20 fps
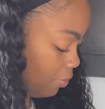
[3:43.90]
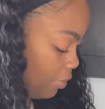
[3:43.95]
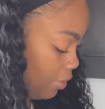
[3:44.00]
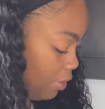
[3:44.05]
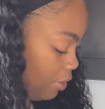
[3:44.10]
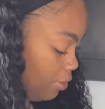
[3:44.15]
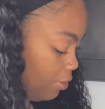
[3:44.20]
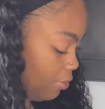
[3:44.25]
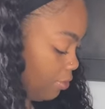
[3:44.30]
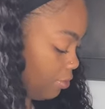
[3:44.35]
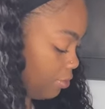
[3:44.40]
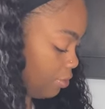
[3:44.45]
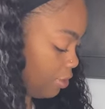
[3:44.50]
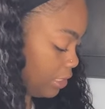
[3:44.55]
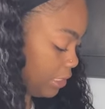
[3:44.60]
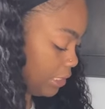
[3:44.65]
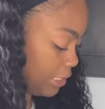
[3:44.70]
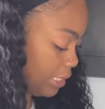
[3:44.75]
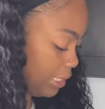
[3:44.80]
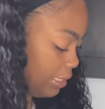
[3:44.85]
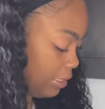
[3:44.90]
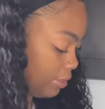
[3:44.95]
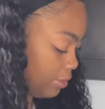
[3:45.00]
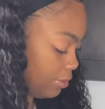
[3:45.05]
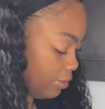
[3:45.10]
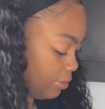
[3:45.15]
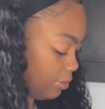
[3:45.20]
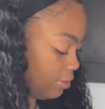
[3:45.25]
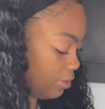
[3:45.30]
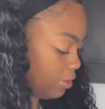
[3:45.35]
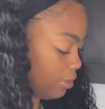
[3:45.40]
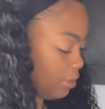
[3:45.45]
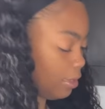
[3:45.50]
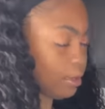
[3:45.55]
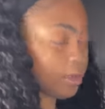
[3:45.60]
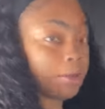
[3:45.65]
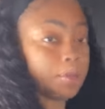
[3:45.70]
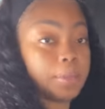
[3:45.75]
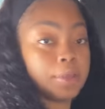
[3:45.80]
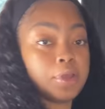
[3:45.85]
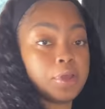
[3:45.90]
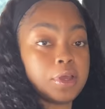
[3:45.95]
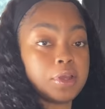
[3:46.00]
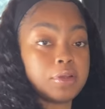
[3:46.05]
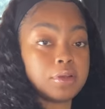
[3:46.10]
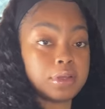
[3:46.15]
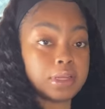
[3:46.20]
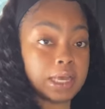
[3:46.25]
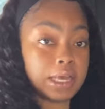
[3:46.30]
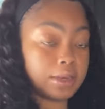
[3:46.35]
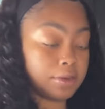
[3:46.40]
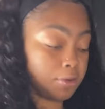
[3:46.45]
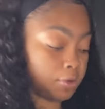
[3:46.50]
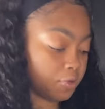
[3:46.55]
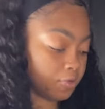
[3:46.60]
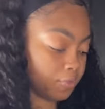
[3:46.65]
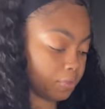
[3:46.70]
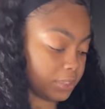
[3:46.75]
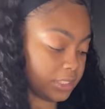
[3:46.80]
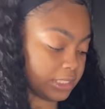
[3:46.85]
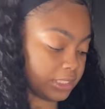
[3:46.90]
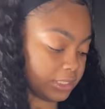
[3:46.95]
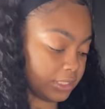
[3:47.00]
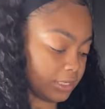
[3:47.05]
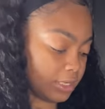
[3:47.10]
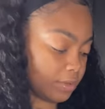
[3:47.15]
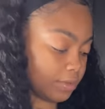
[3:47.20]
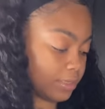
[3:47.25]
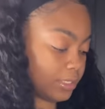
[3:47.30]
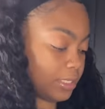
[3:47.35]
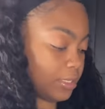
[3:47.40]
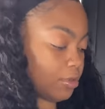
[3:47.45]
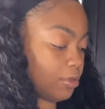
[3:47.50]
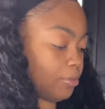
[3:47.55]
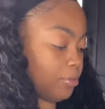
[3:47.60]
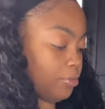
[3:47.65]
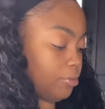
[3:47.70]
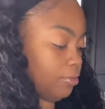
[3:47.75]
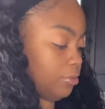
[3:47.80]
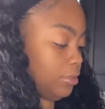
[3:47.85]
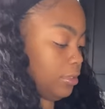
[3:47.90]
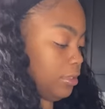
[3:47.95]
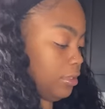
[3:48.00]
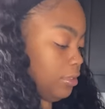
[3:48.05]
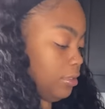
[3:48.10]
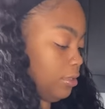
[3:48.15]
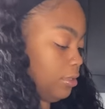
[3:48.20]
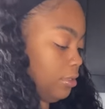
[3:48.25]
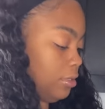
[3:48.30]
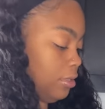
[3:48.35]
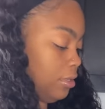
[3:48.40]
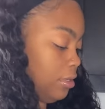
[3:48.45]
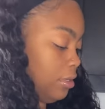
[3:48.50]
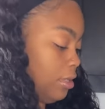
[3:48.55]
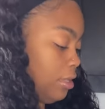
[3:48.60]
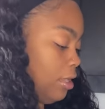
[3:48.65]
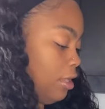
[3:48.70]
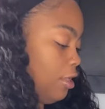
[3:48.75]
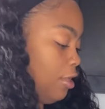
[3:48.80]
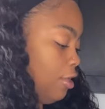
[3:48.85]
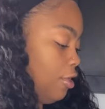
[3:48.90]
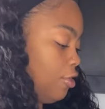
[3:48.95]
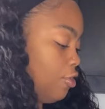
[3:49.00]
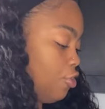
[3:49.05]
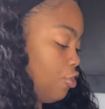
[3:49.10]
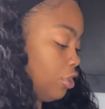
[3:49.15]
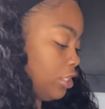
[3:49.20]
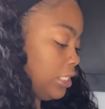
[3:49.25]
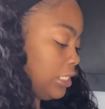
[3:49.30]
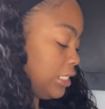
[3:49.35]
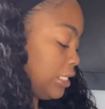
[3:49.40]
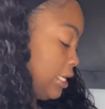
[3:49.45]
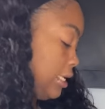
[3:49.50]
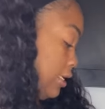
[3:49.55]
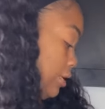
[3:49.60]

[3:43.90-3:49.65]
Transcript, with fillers: You know, just a little. But not look like no what is the are come out. Just a